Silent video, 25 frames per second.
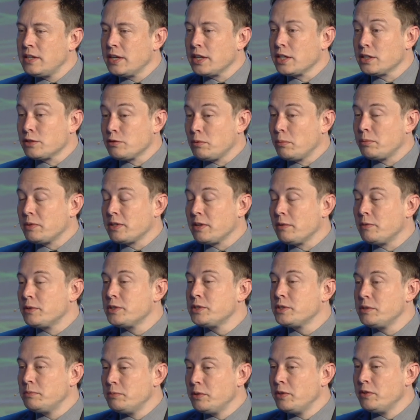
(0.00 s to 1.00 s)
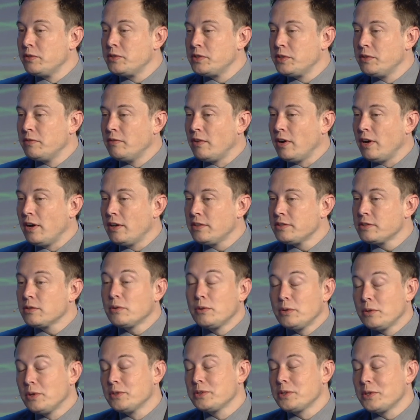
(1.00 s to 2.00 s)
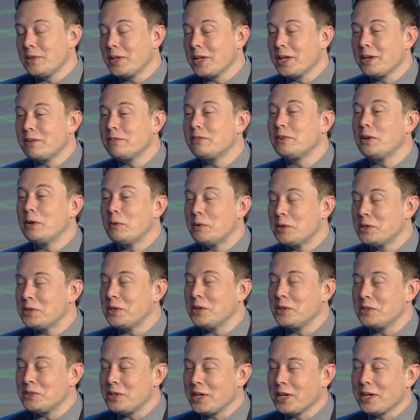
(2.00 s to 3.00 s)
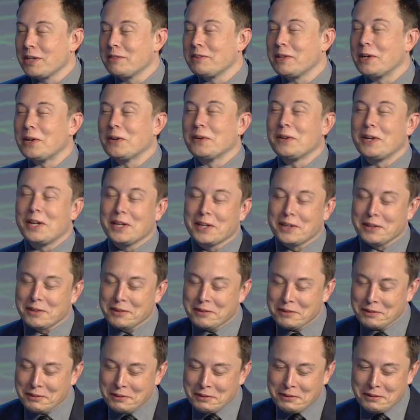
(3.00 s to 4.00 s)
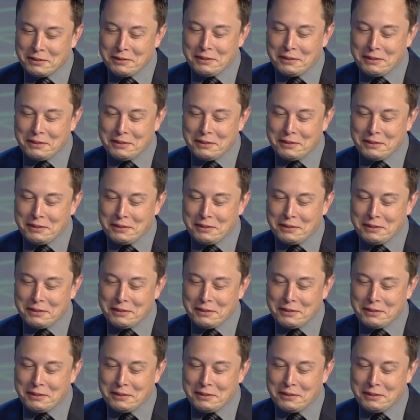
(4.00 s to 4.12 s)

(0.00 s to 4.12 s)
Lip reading: tickets for someone to move to Mars. Also, they get a free return ticket if they don't like it.